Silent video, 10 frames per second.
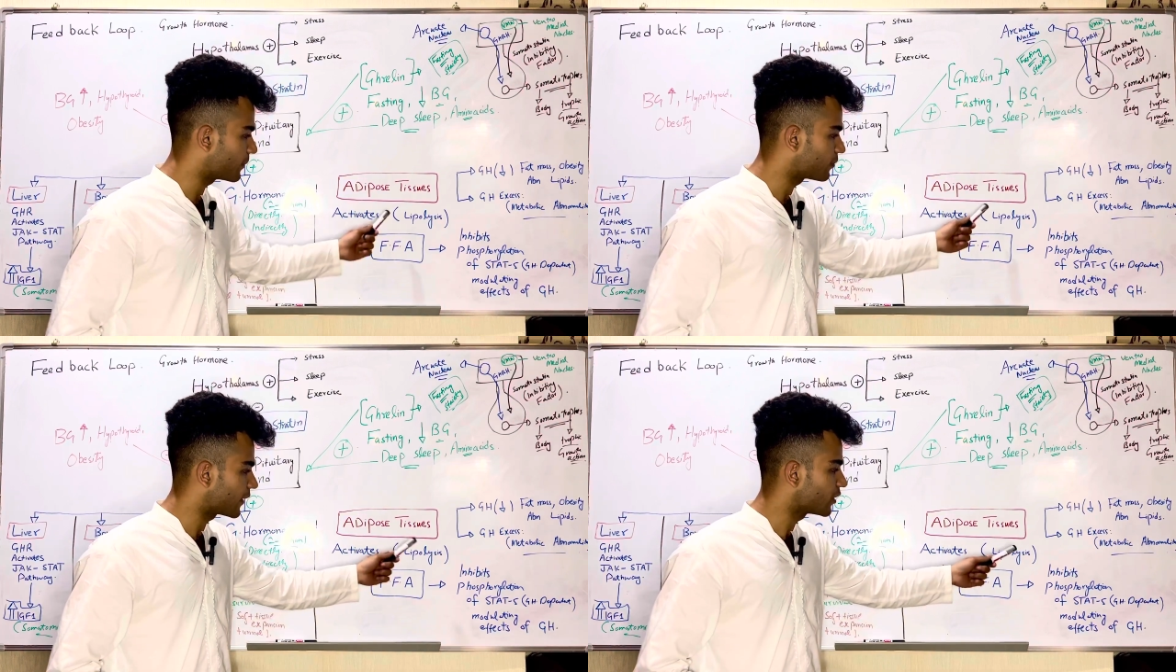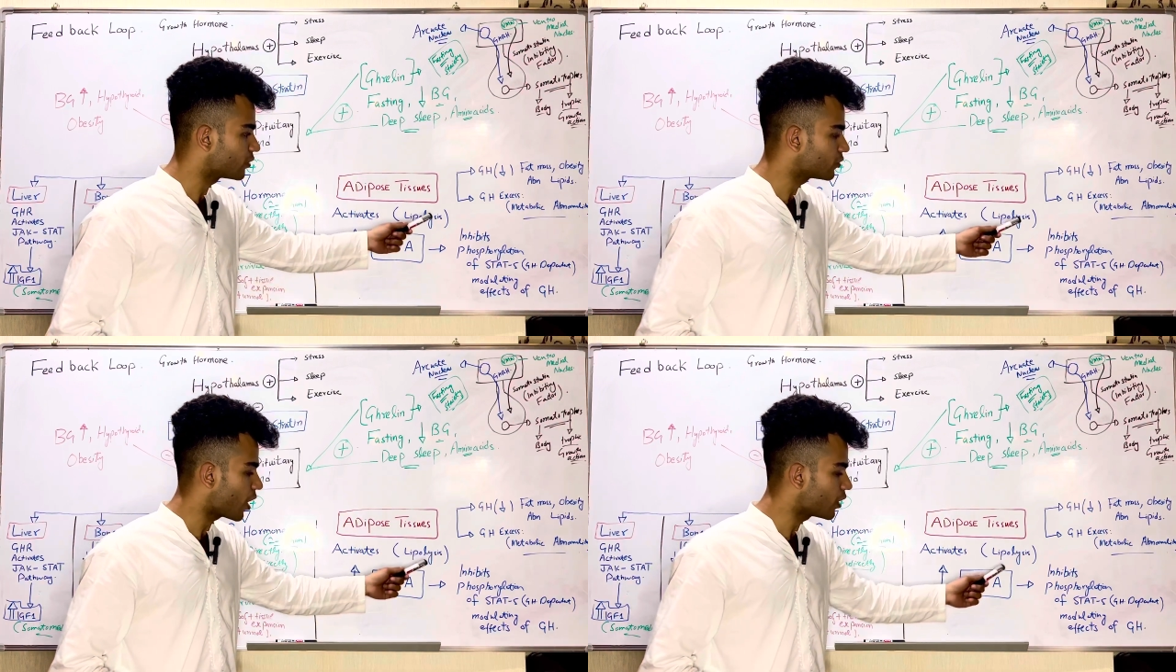
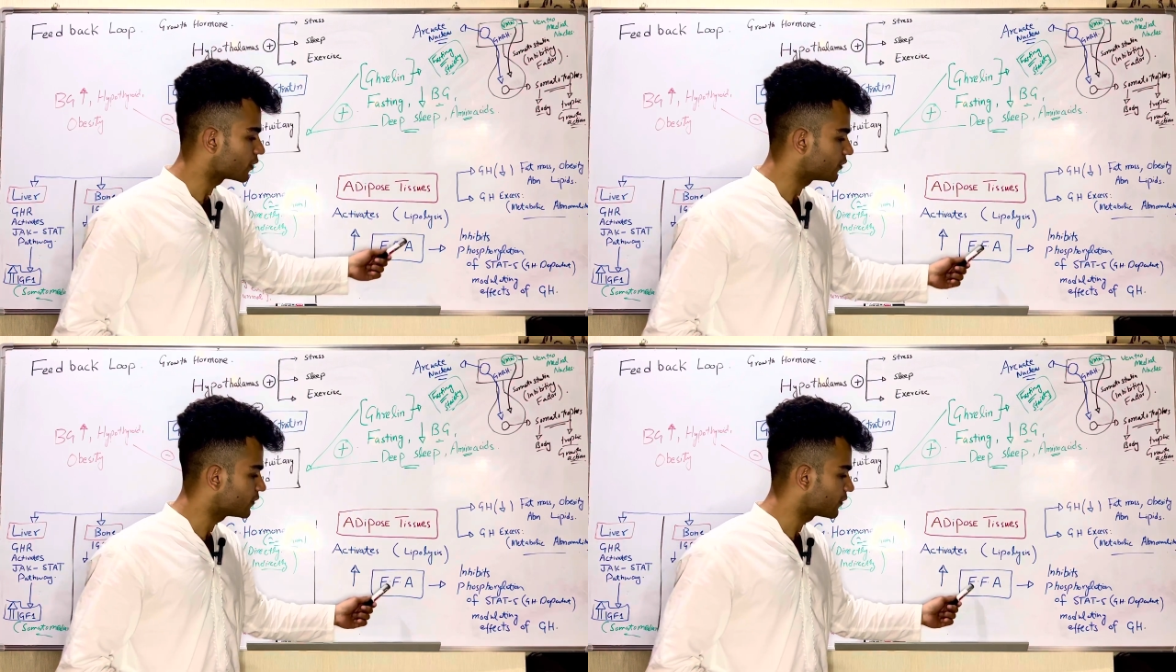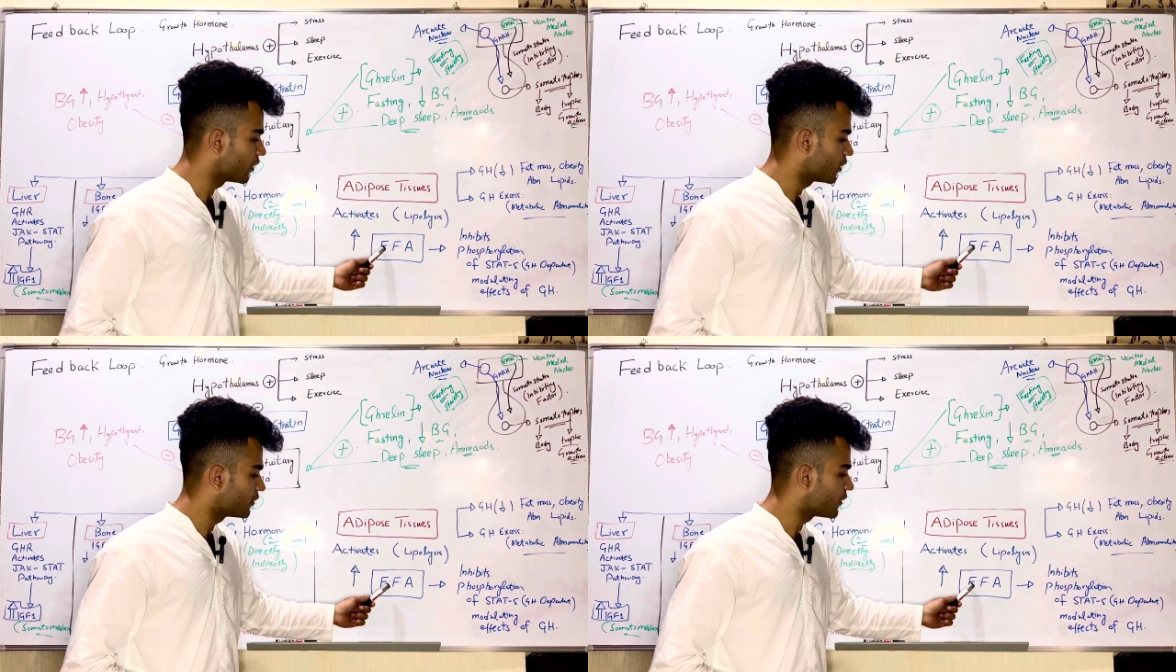breakdown occurs,
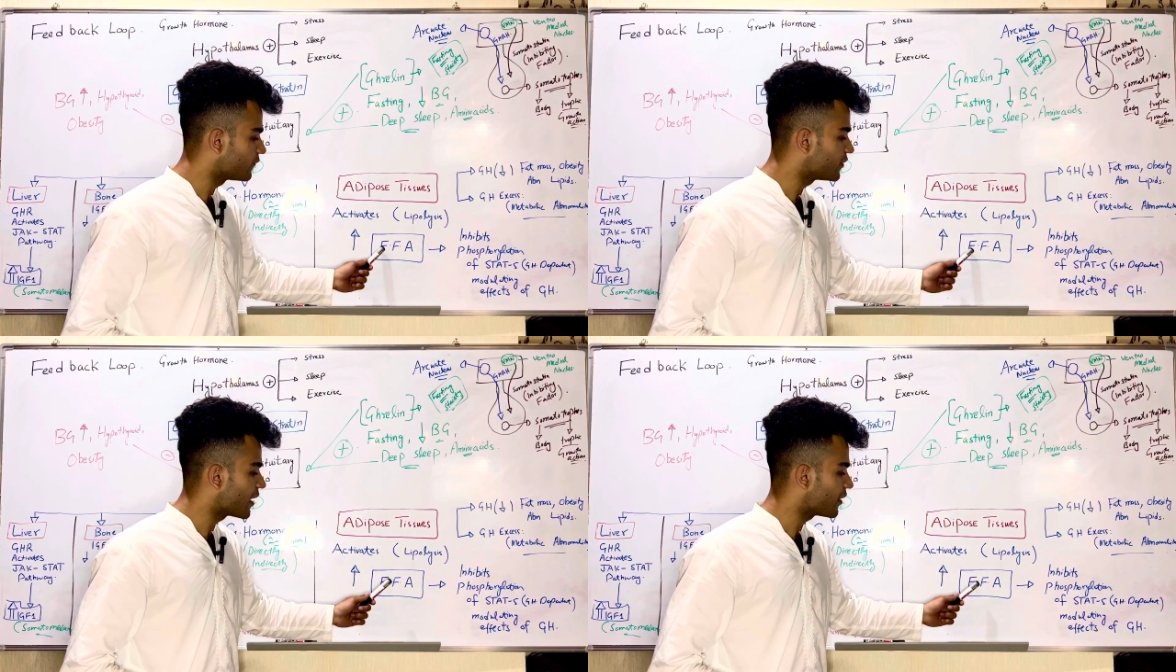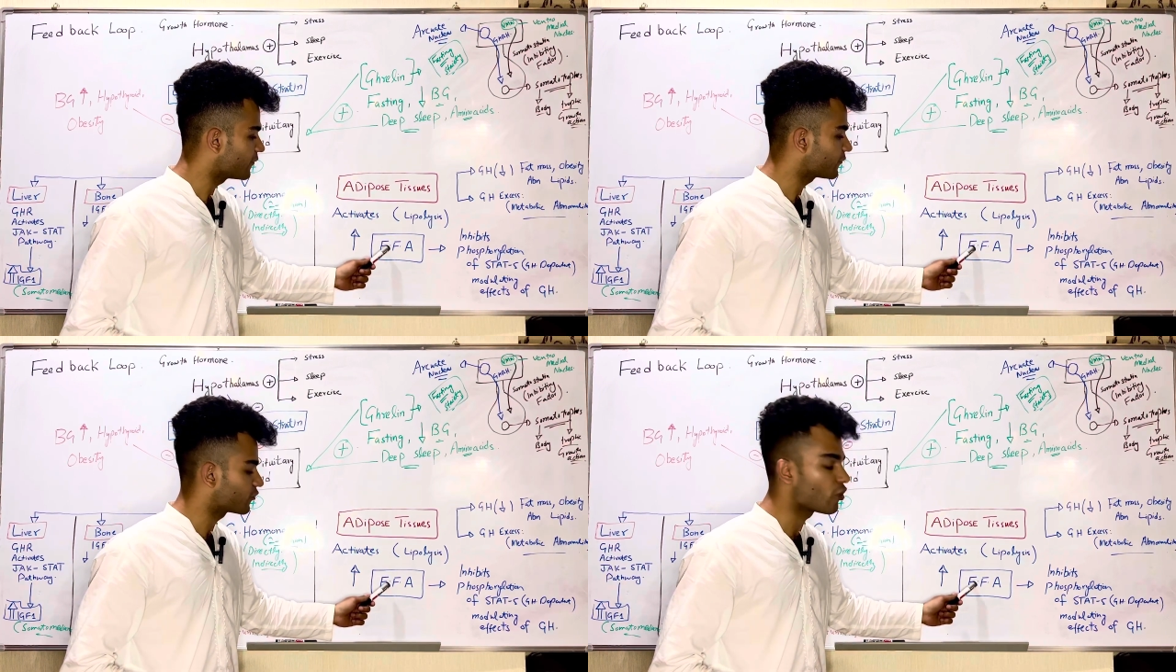then we have
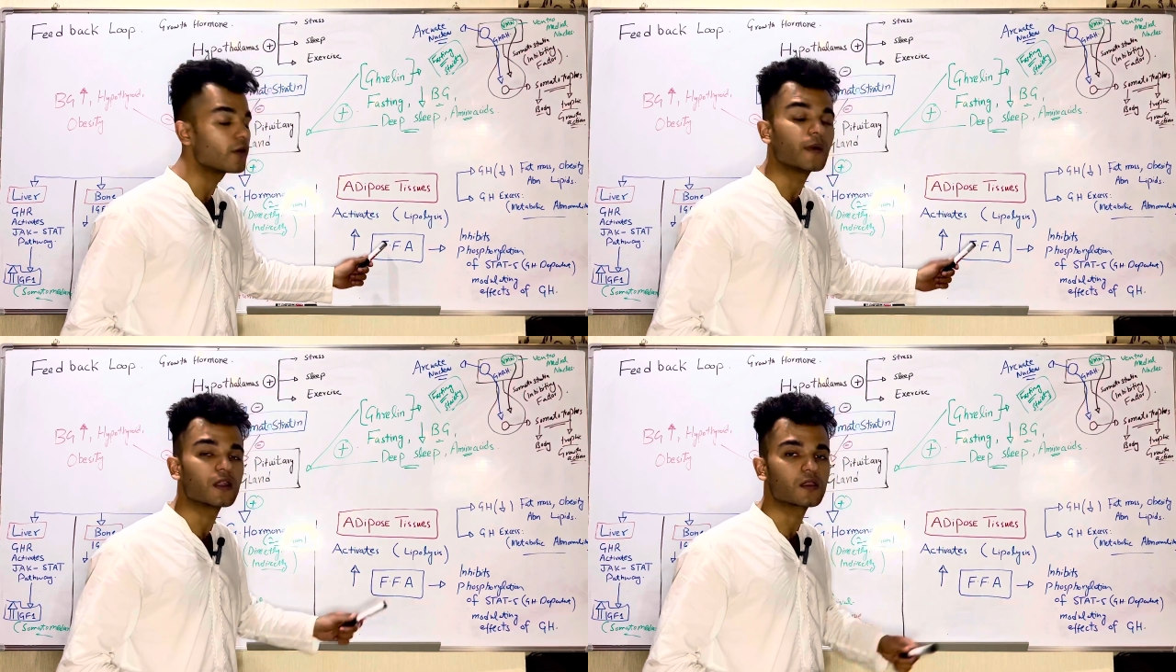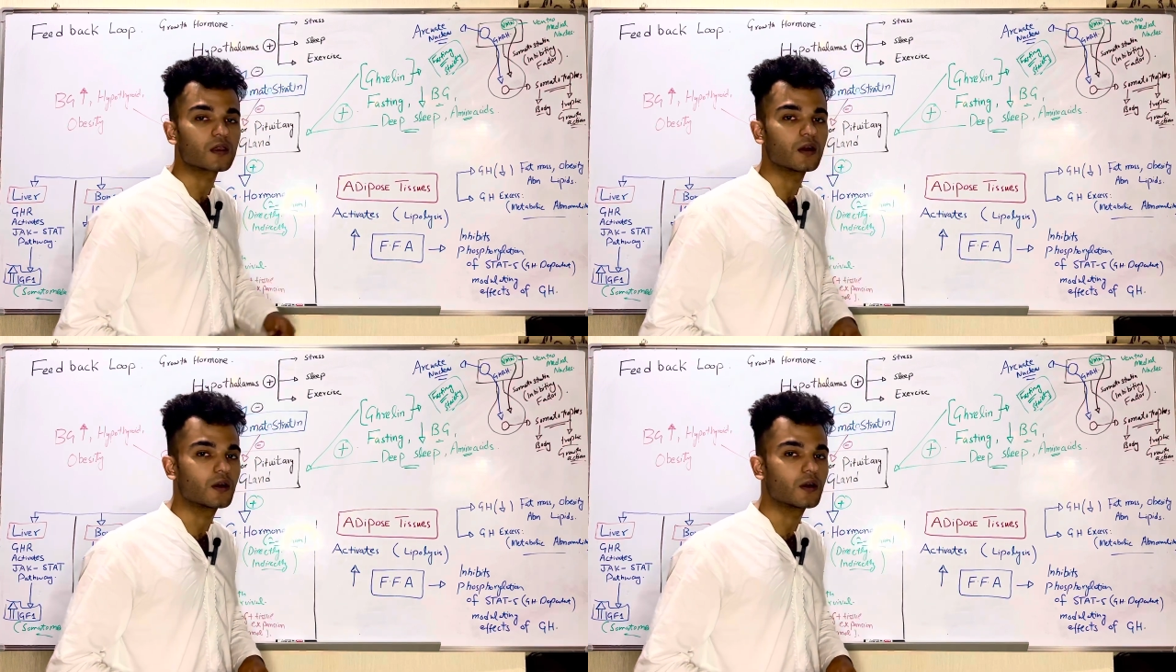so much